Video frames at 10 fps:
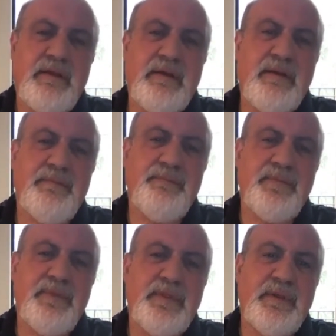uh,
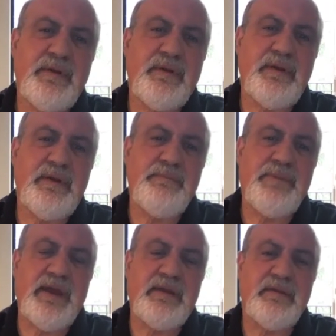the
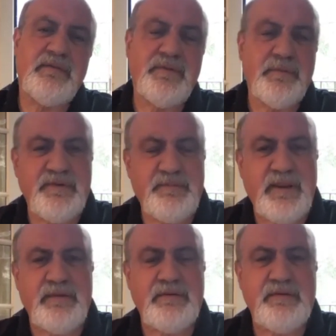impact of super
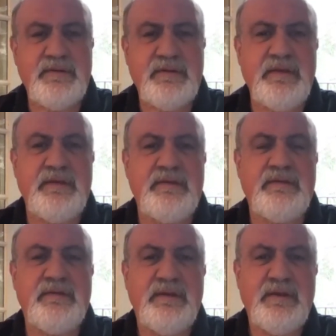spreaders
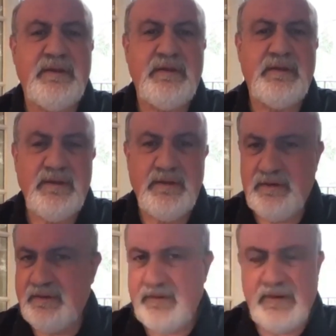is
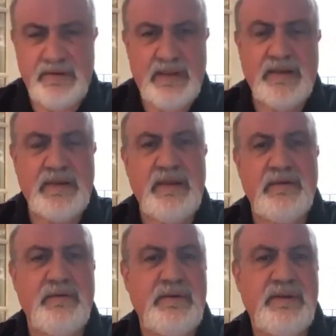in that
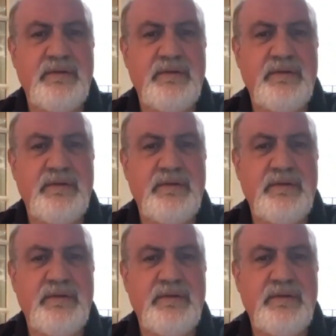category.